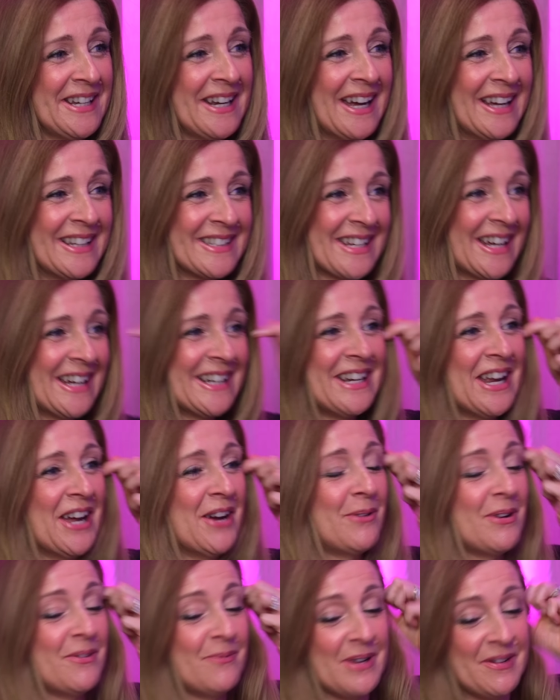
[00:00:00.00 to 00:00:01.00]
as I
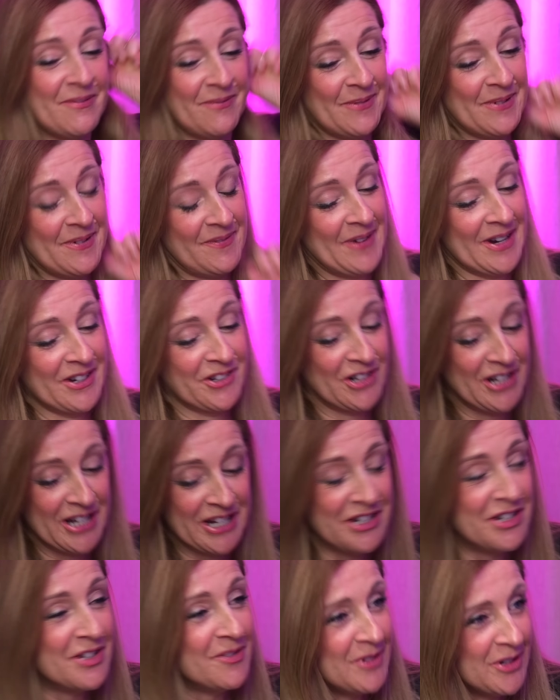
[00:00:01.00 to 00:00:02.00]
know. We've actually
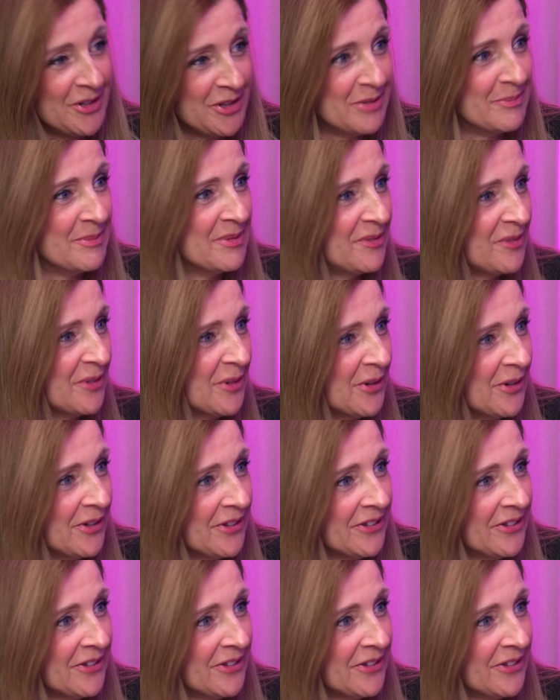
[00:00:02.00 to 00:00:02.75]
interviewed them before.